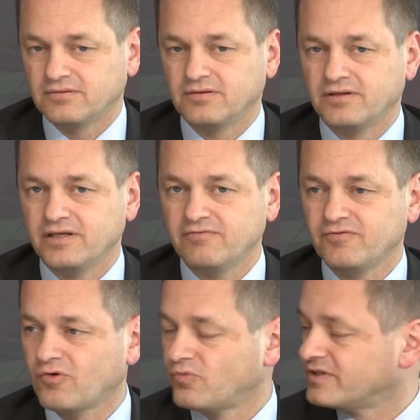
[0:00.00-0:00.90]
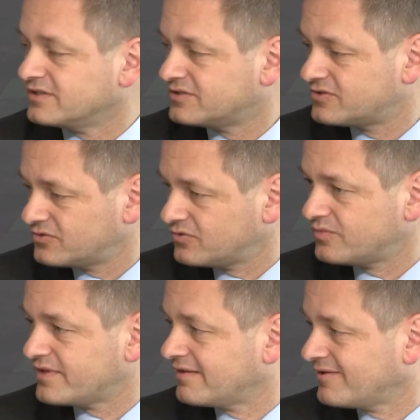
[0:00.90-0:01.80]
even though we assume
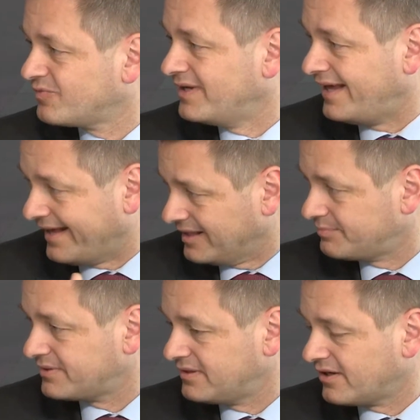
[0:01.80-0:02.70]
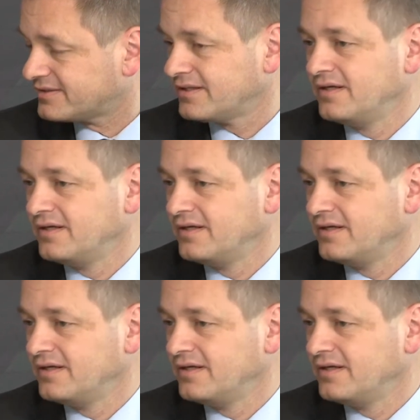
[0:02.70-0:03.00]
that this will help a lot,